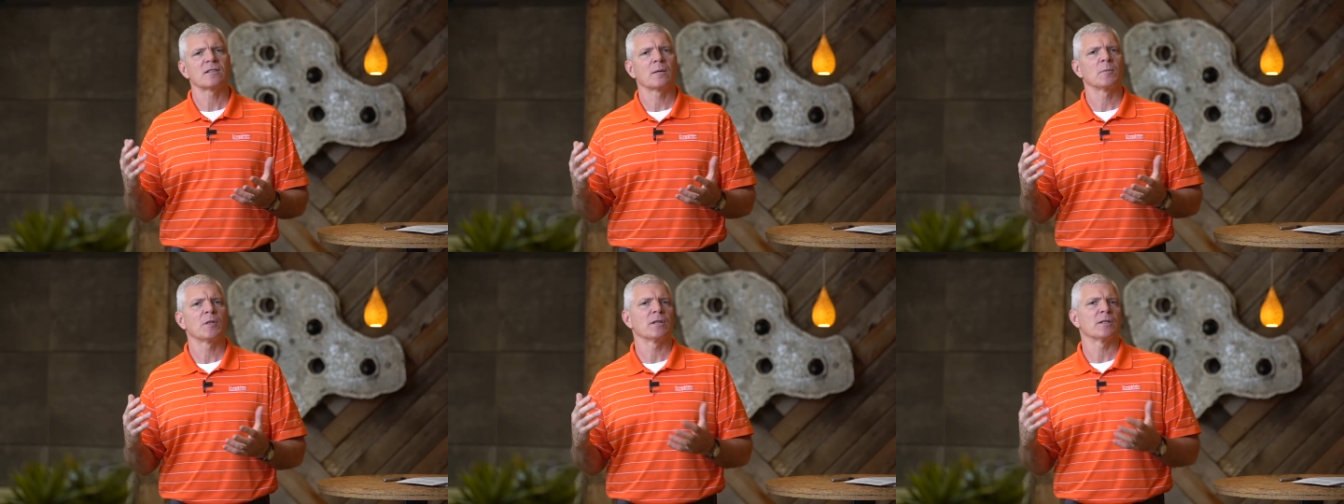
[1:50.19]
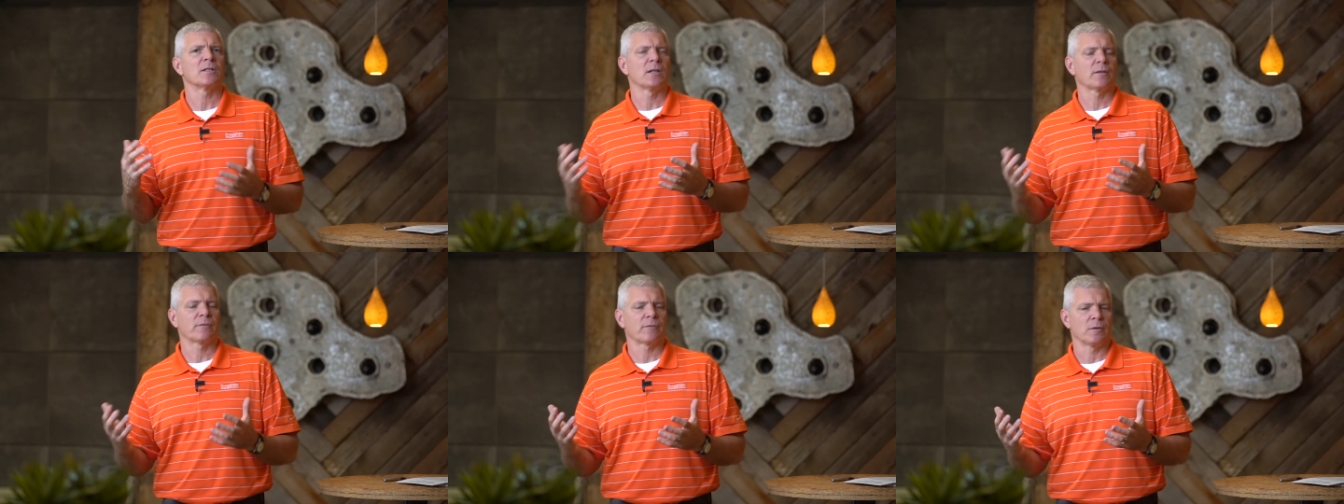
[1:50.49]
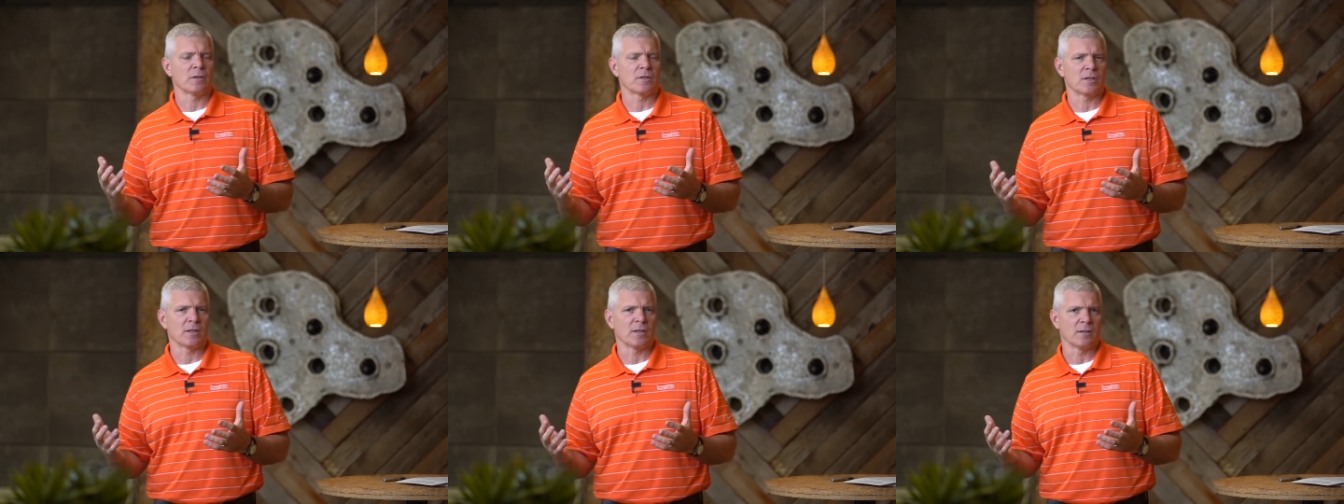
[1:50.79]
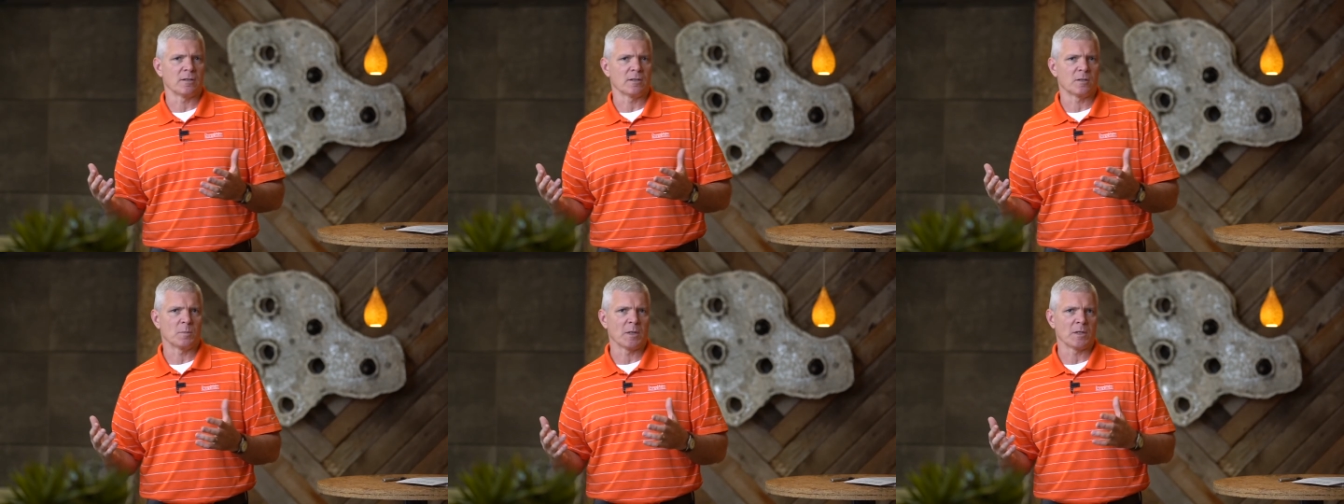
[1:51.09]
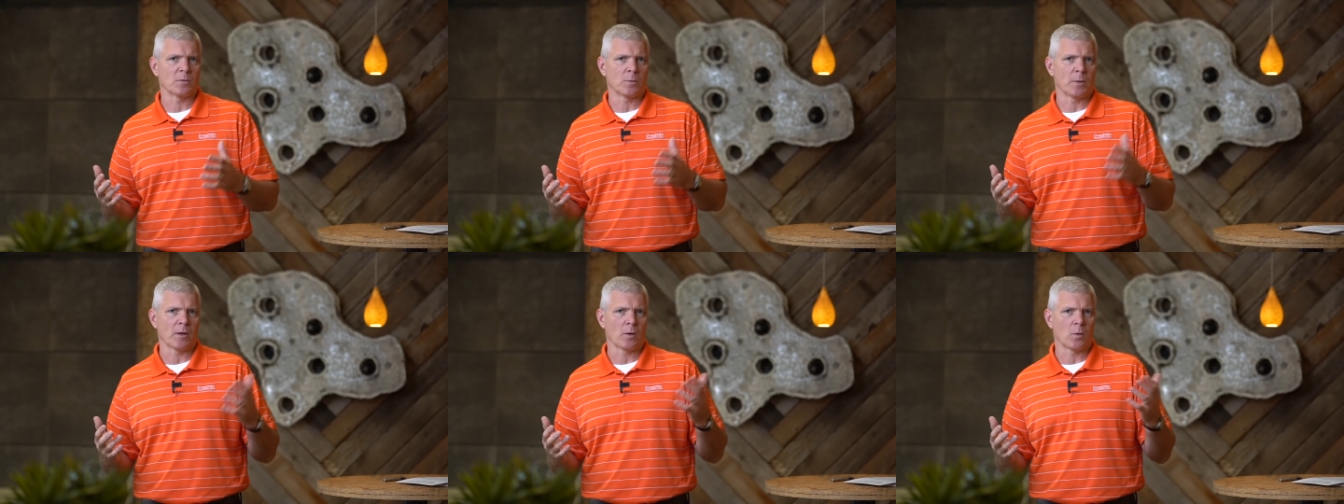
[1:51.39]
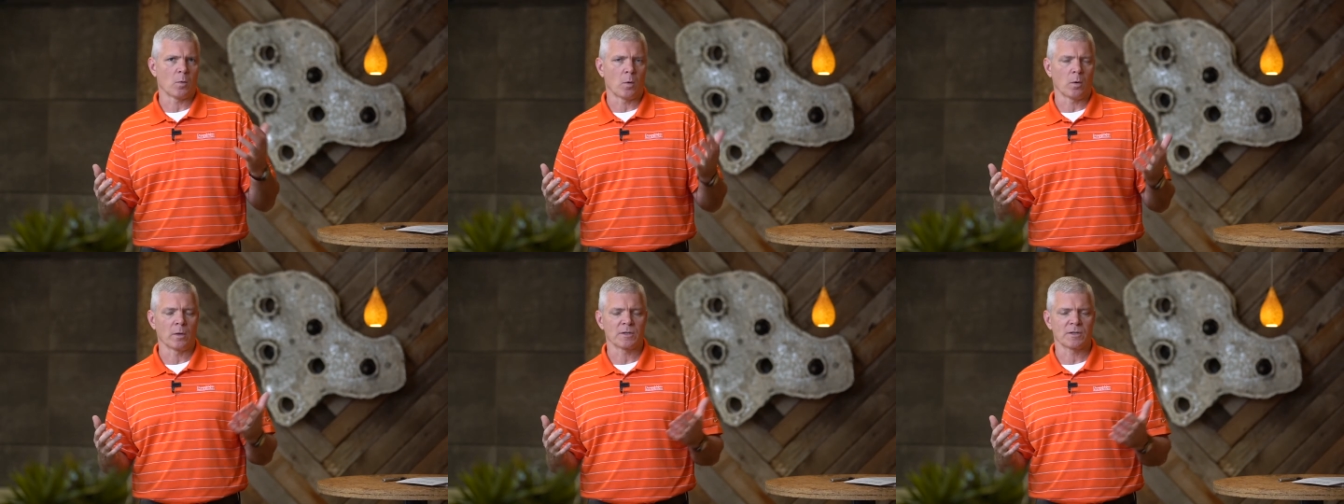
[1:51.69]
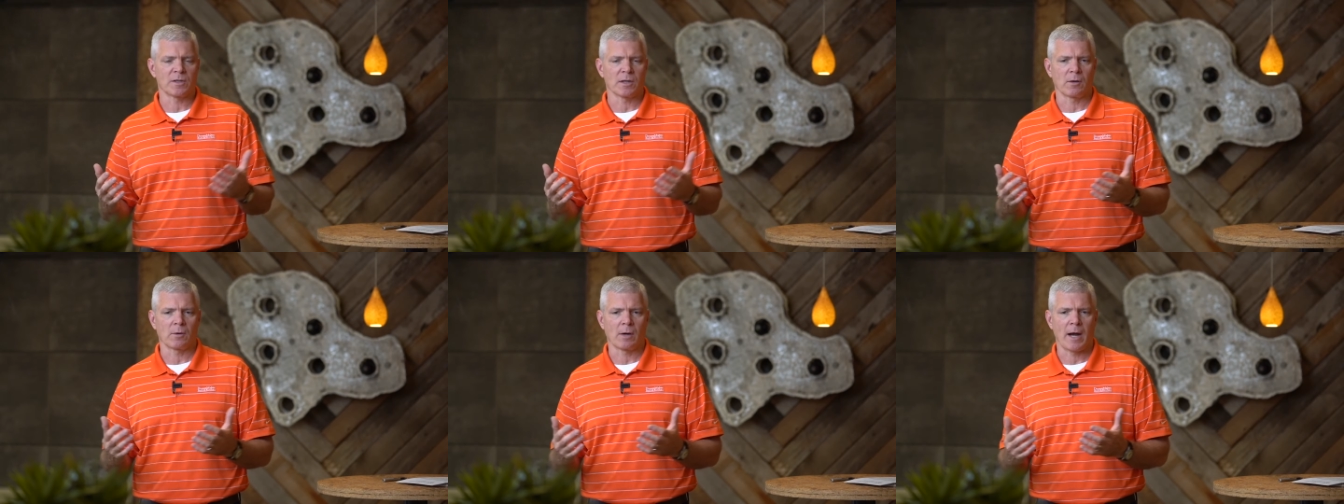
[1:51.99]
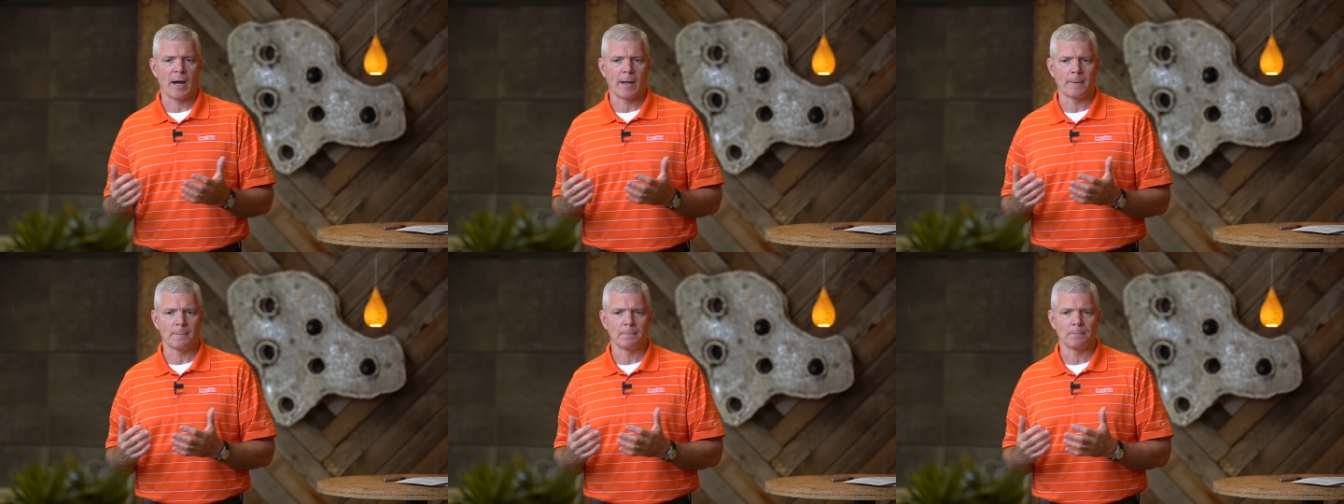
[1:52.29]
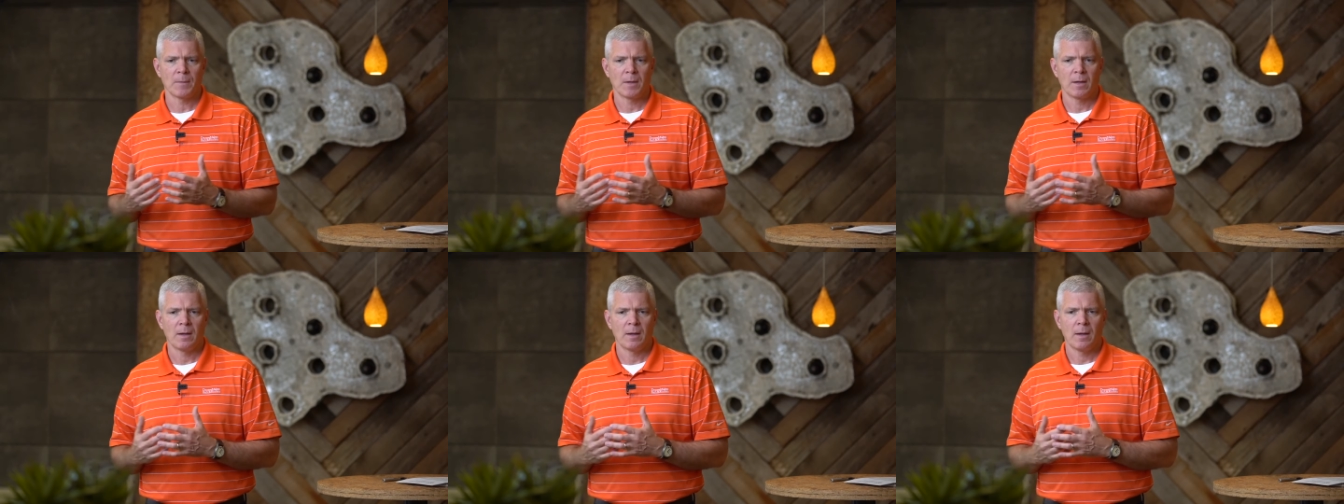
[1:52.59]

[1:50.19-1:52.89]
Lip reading: of the differences between quartz and granite.